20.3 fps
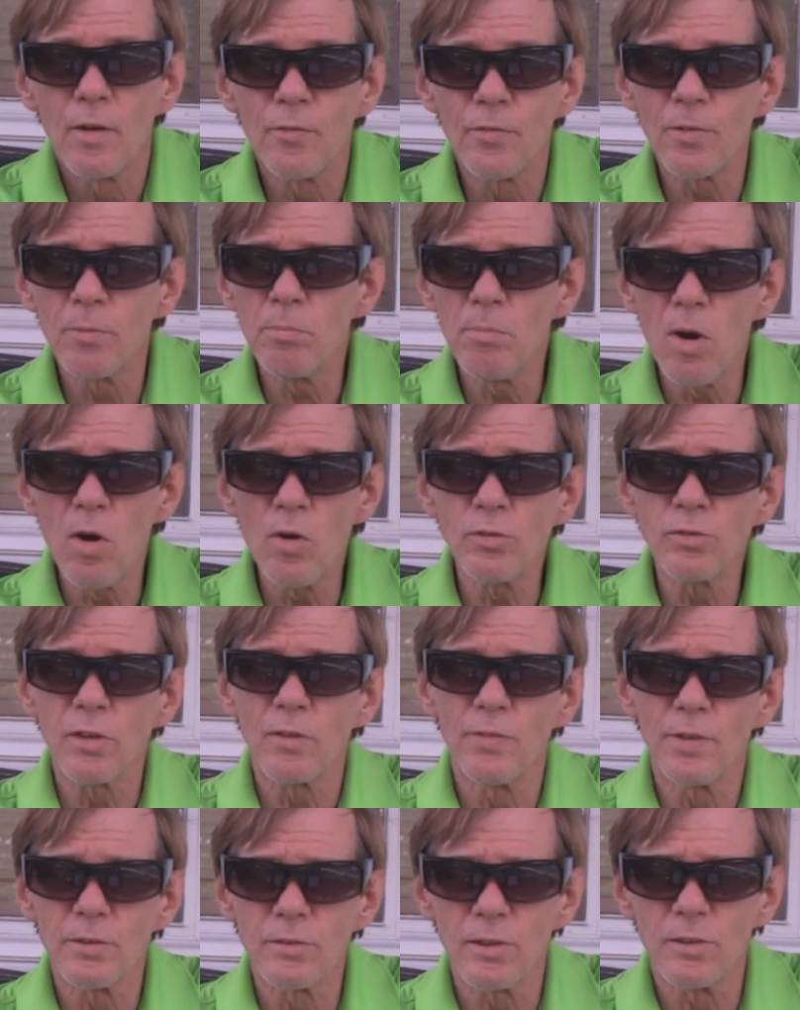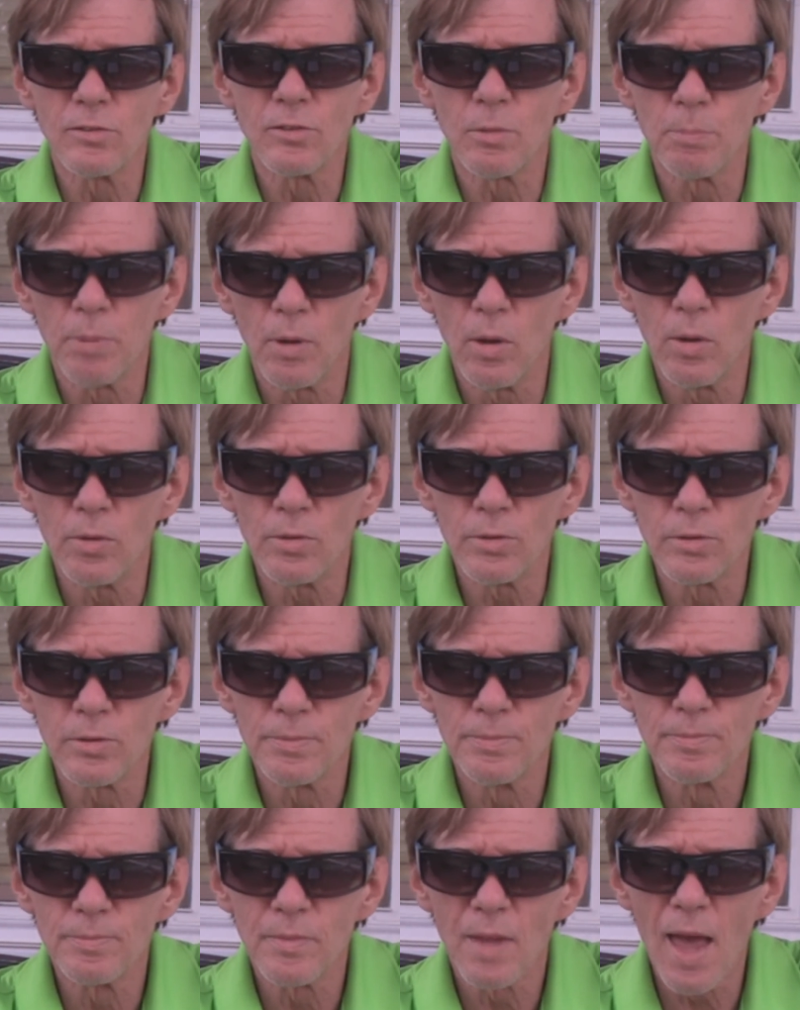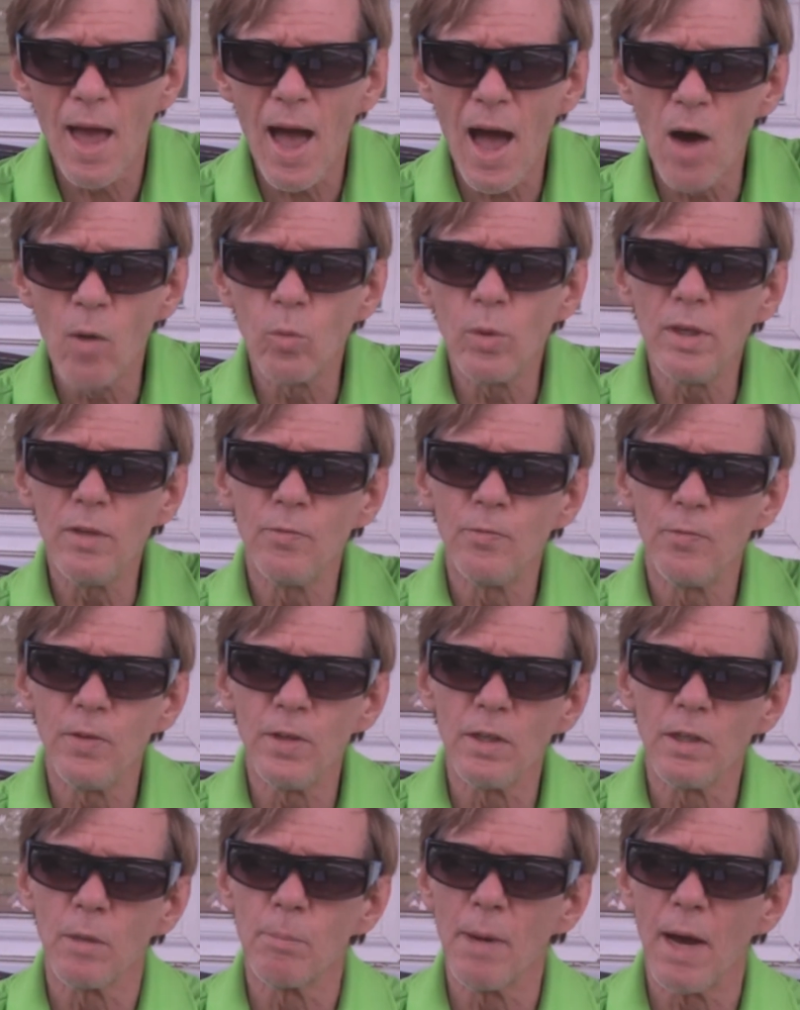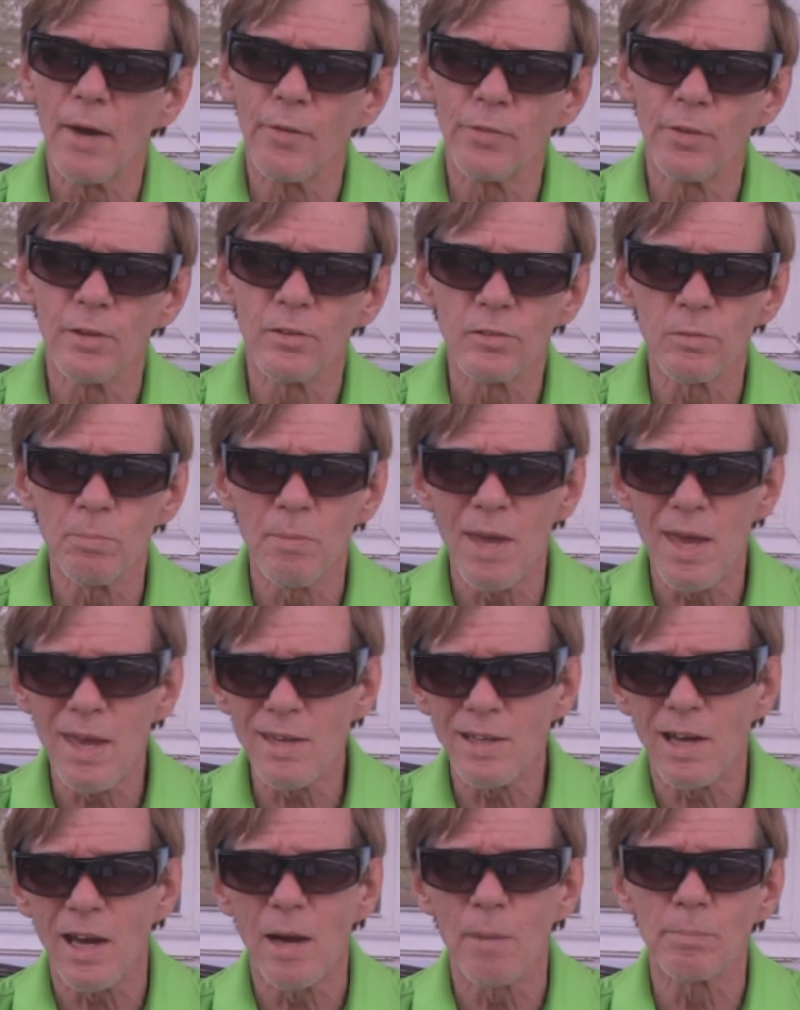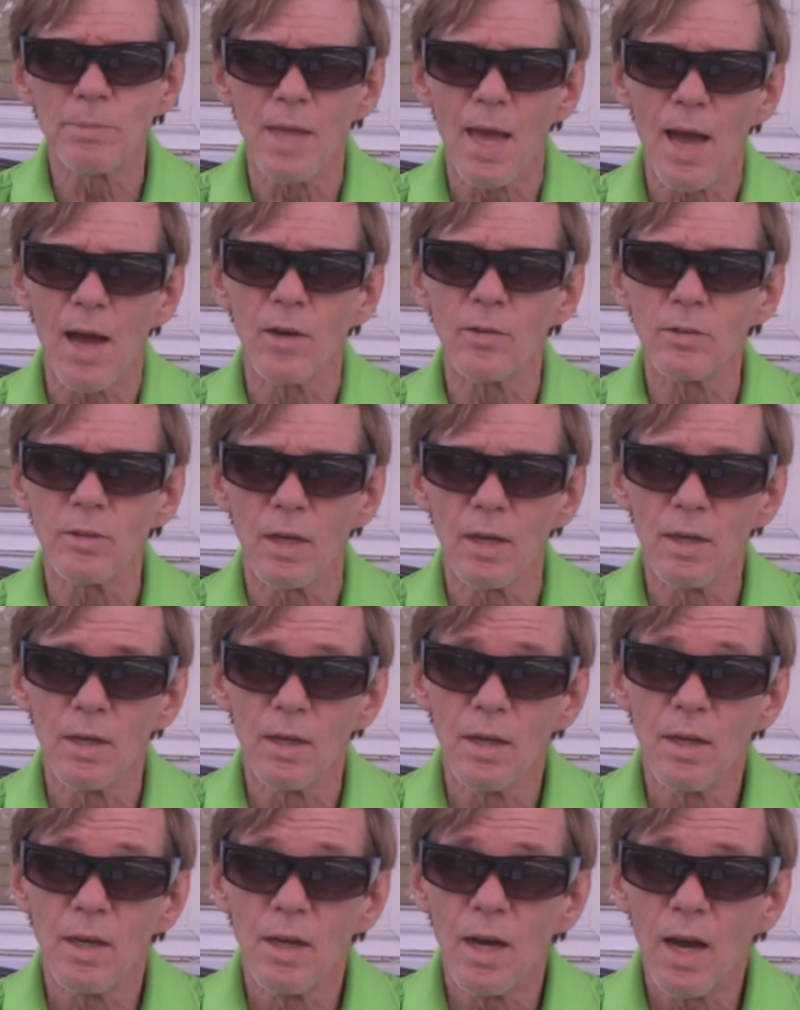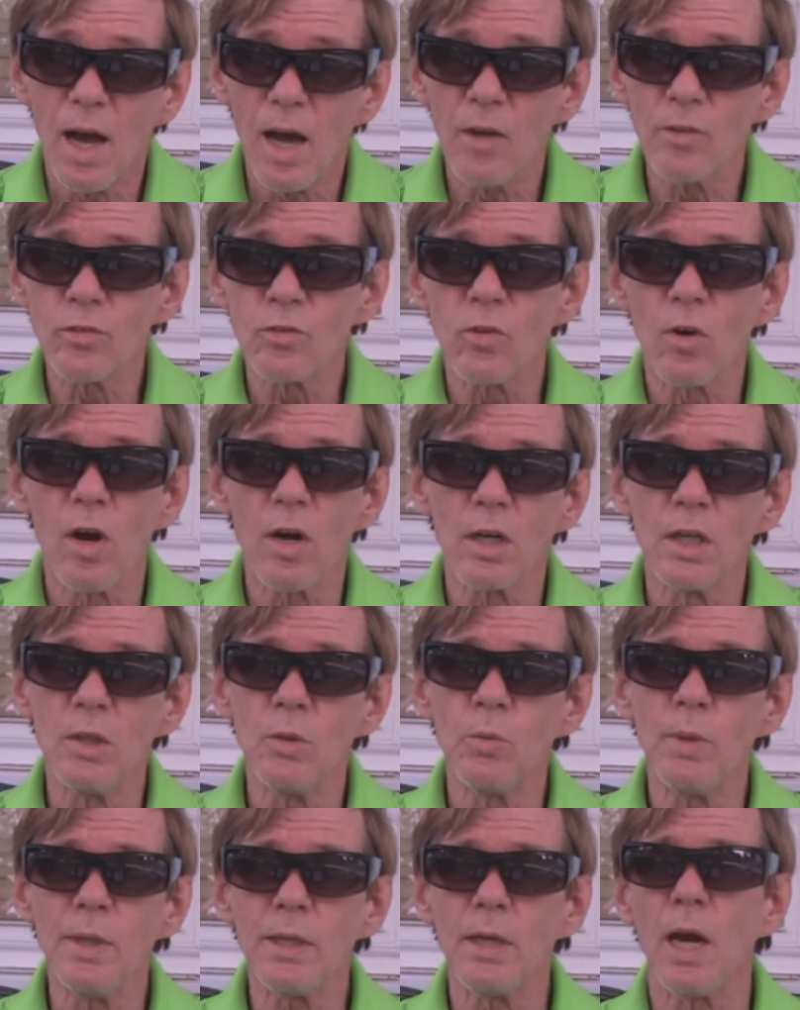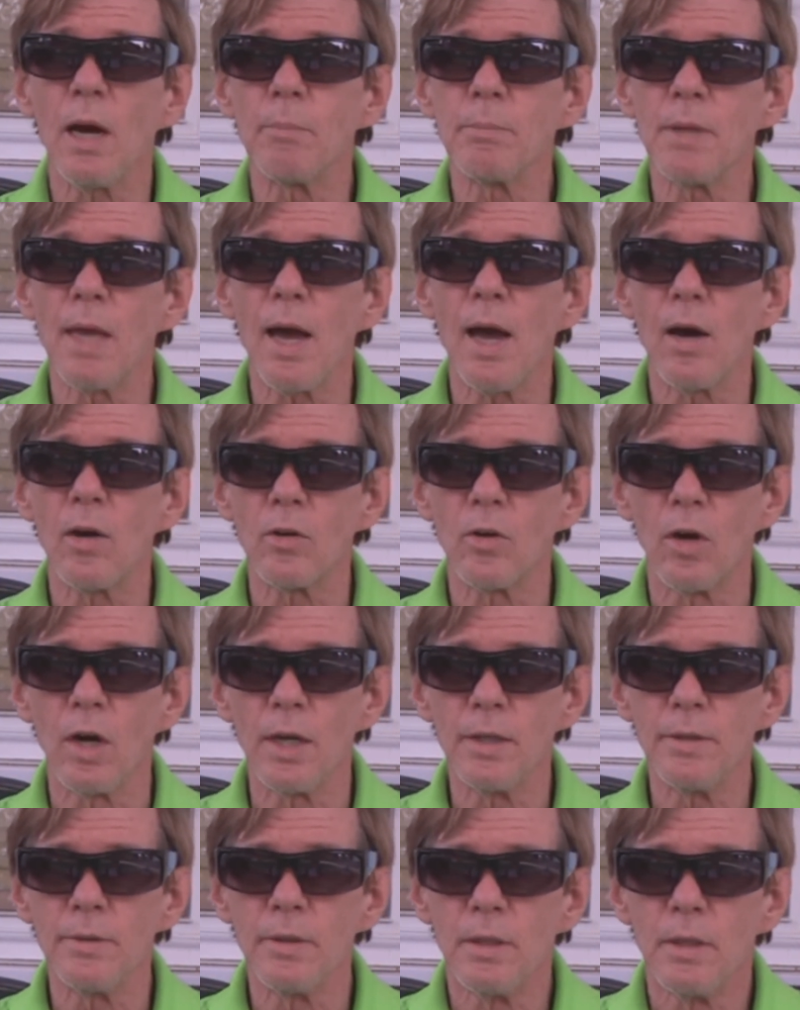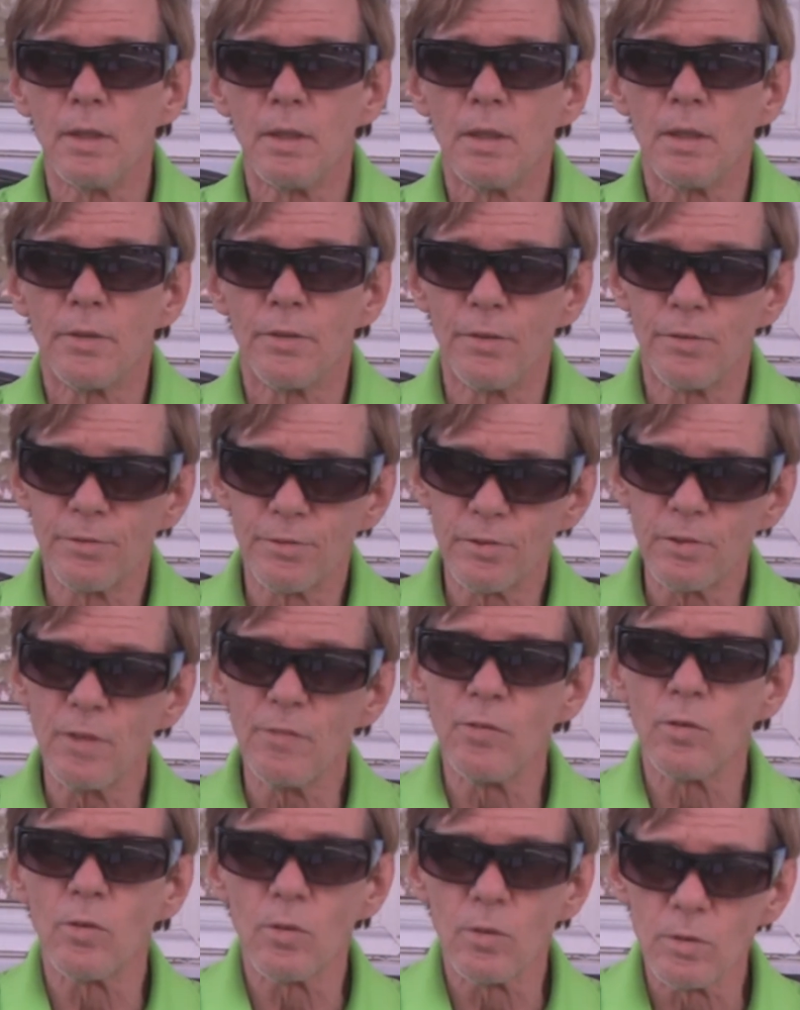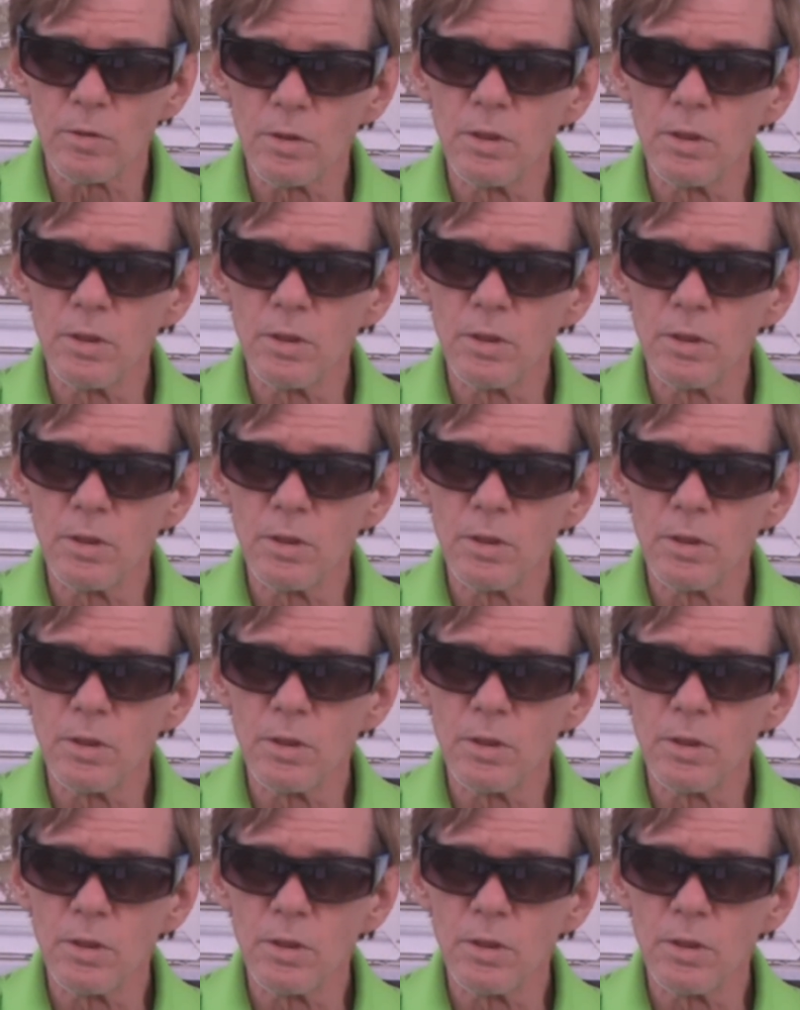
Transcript: For most of us, I suppose, how we feel about this may come down to how strongly we come down on the civil